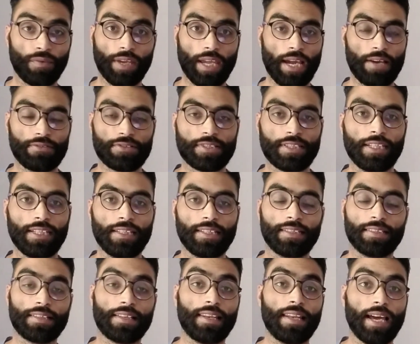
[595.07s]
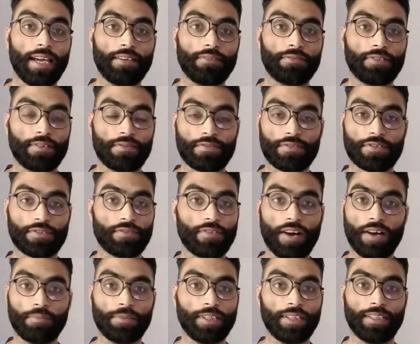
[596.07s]
We have seen in the life of
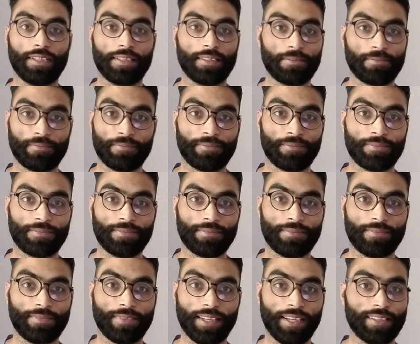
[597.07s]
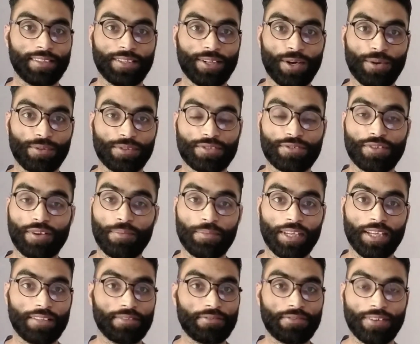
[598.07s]
Swami and then our
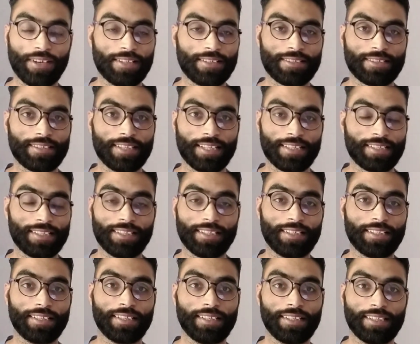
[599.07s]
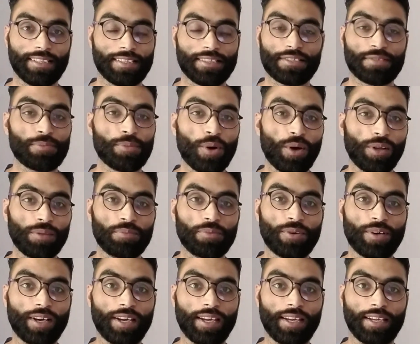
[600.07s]
Swami friends that a small
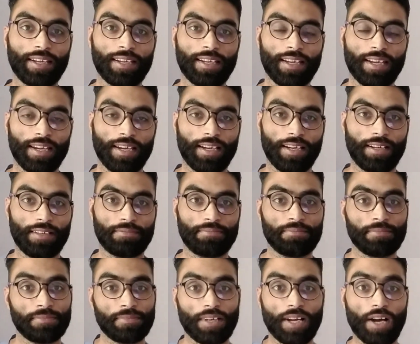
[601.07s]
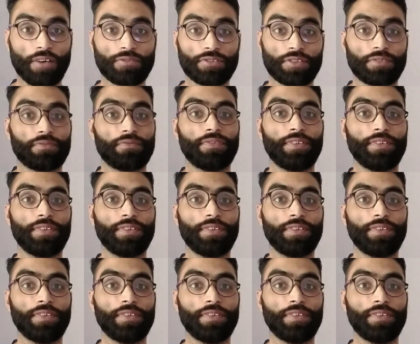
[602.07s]
boy out of